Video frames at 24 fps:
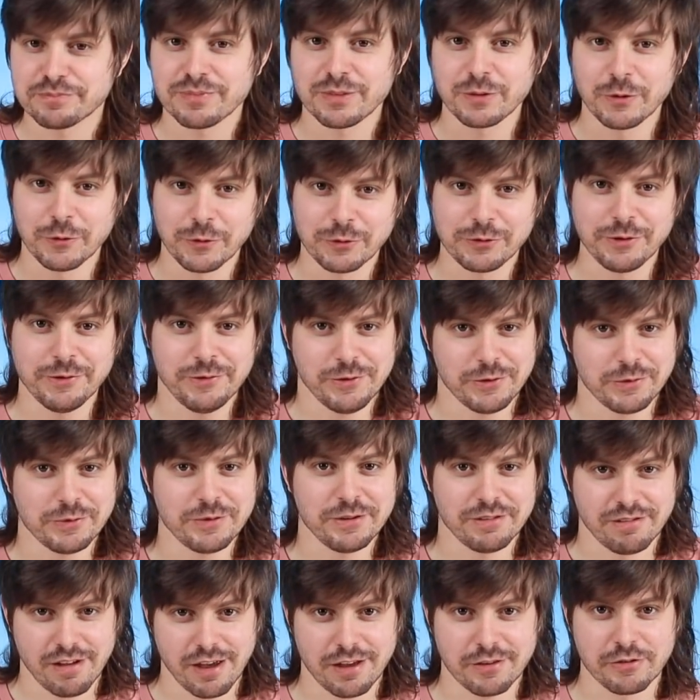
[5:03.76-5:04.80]
also just want
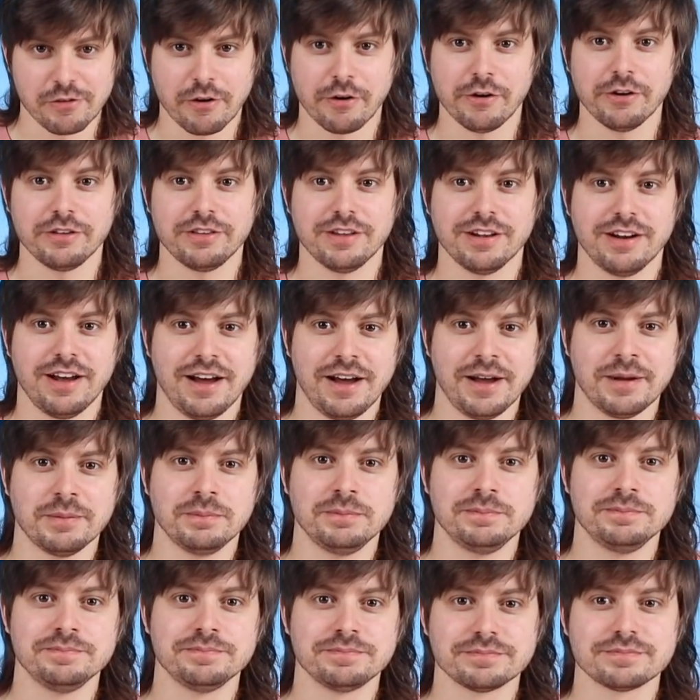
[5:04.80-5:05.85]
to take a note that I'm
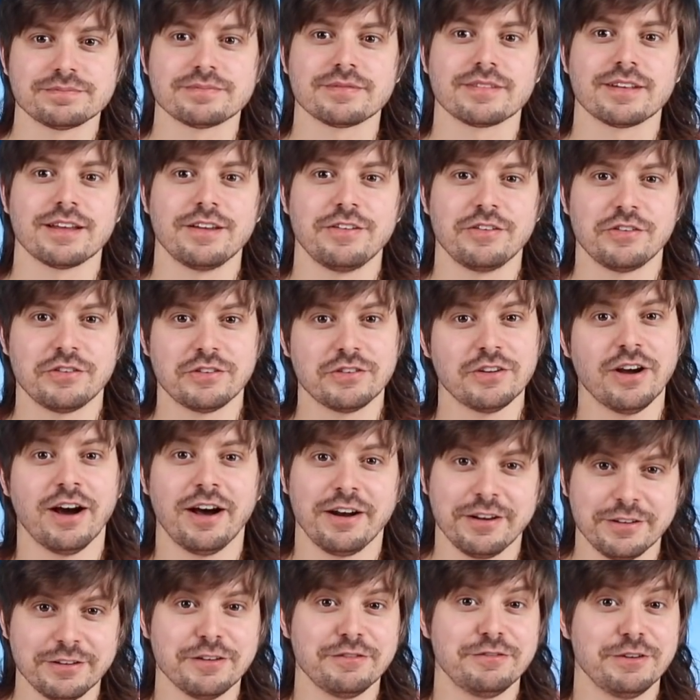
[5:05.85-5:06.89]

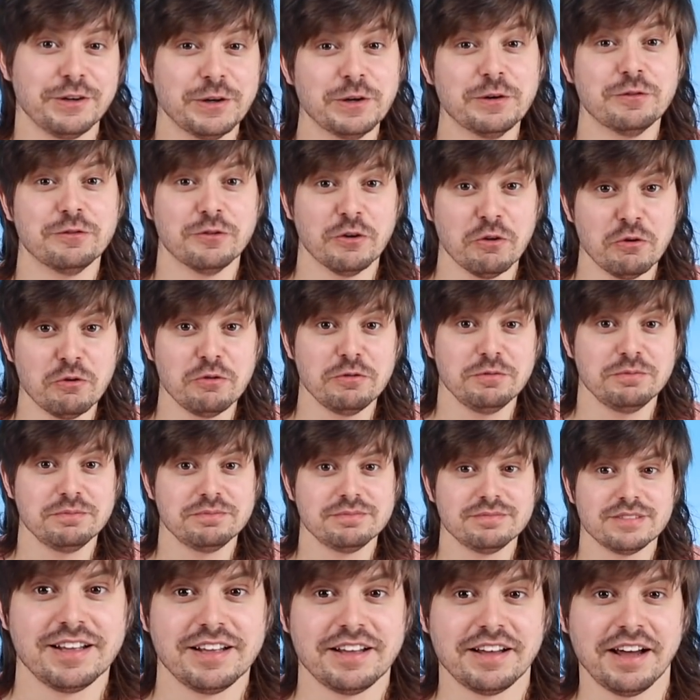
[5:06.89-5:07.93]
starting to feel full,
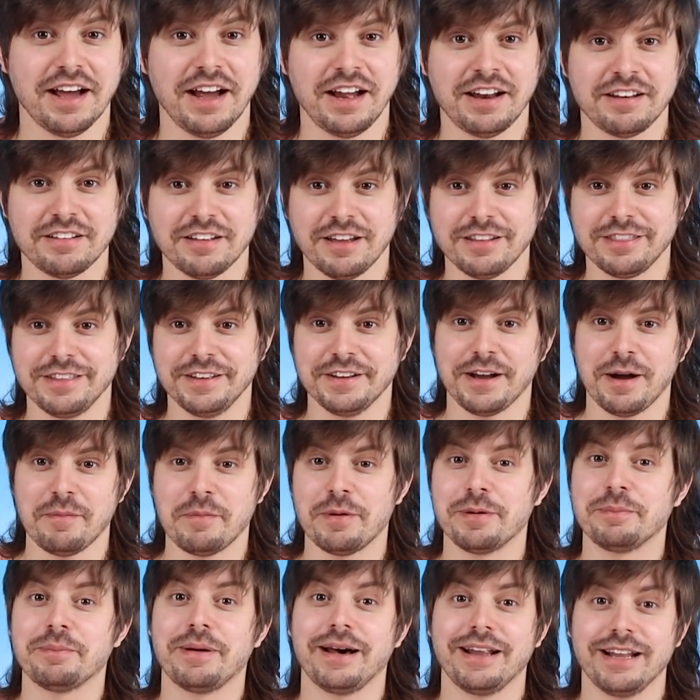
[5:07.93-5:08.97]
and I think I'm
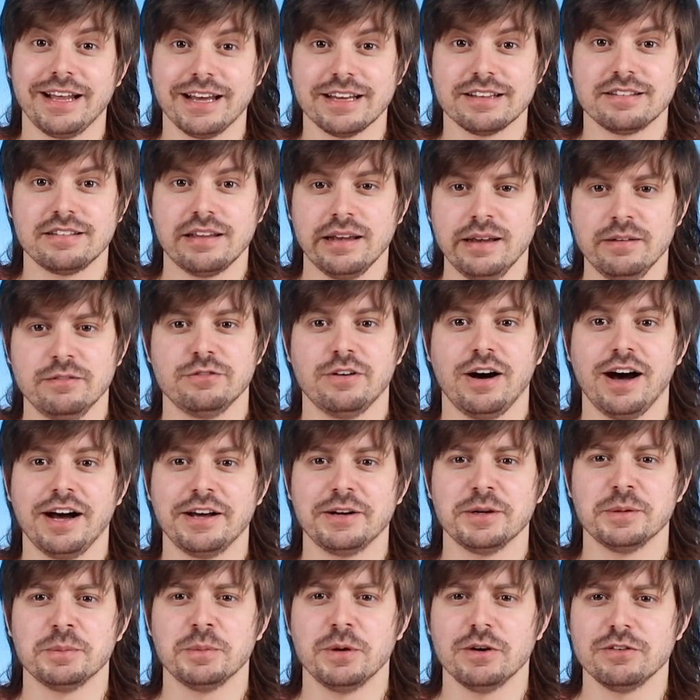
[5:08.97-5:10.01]
on my like 10th
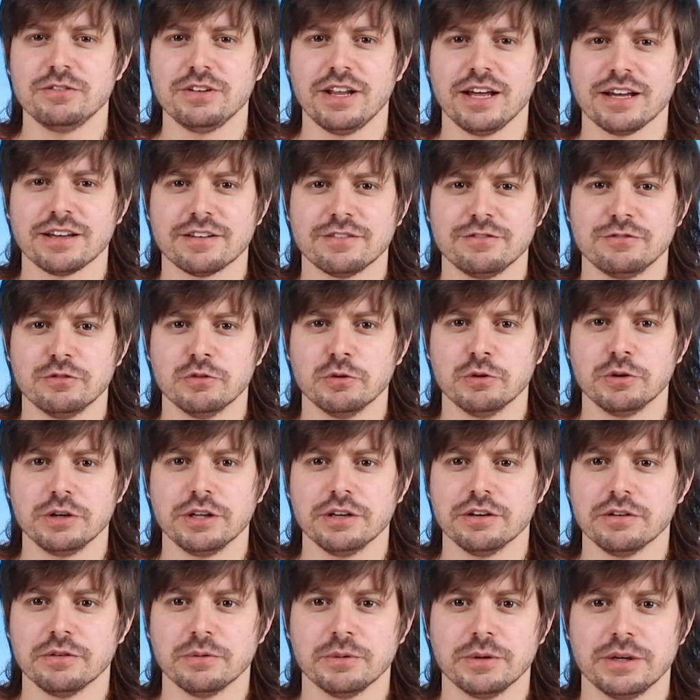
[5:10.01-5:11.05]
item of like 40 or
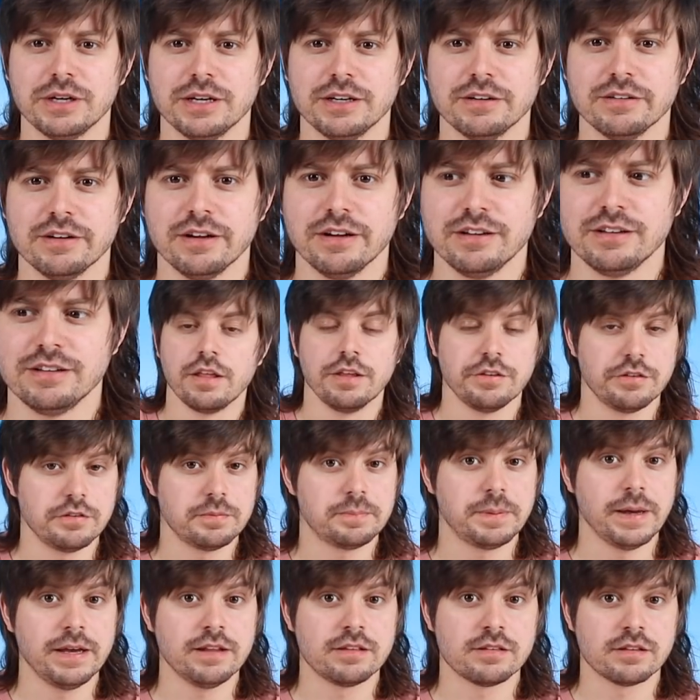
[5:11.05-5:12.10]
whatever. This is
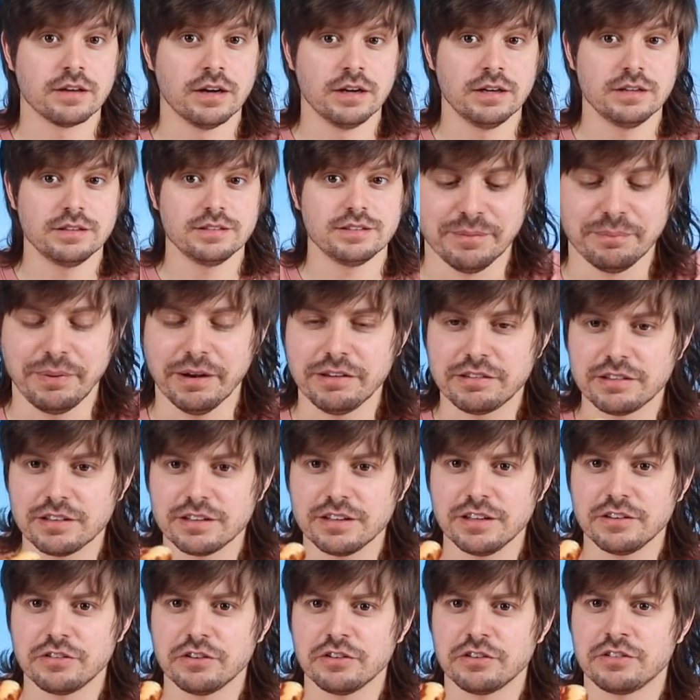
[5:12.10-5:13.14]
pizza. Basically,
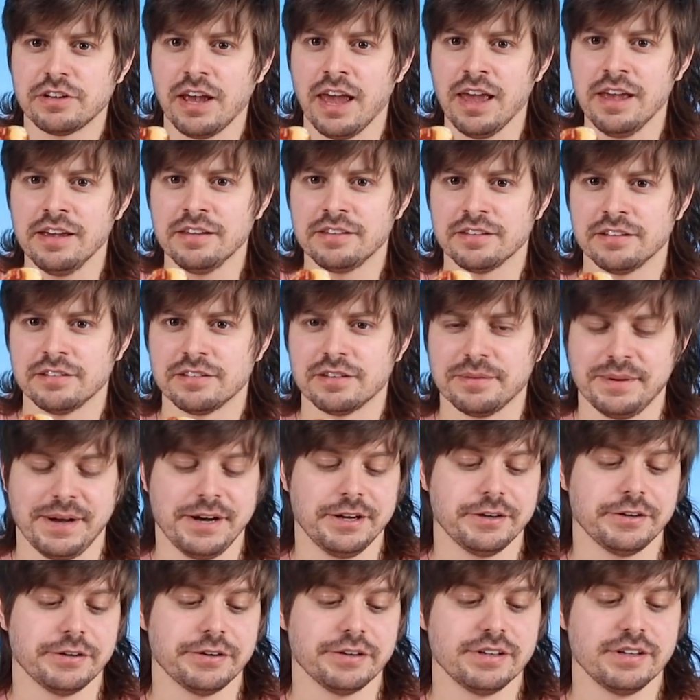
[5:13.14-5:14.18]
it's just cheese and
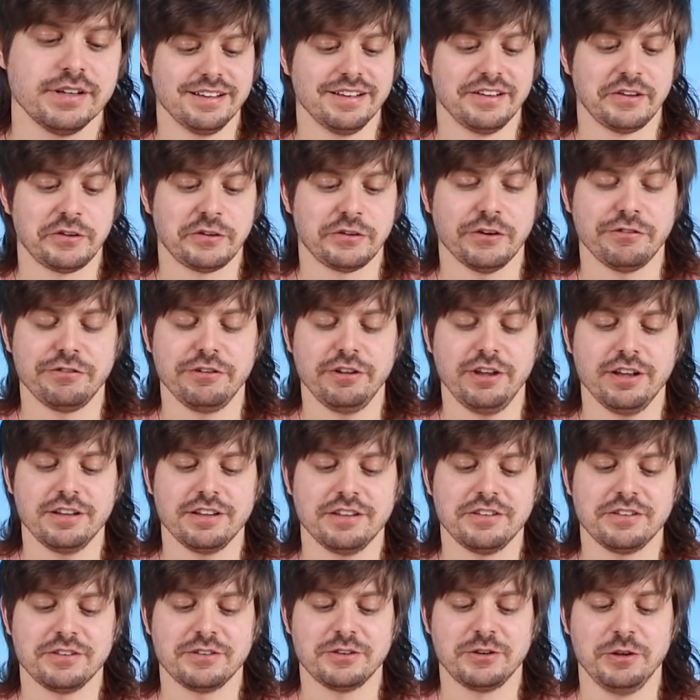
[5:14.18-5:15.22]
tomato. So I feel like
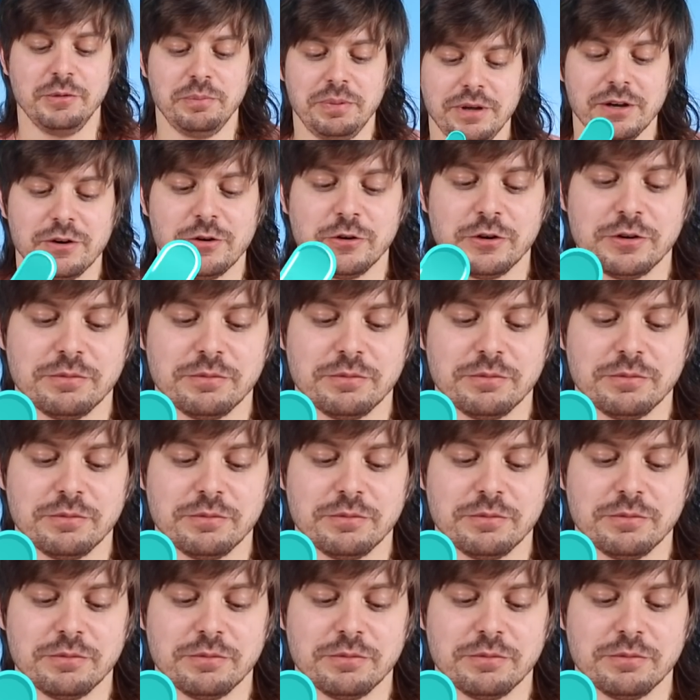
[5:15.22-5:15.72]
this could be called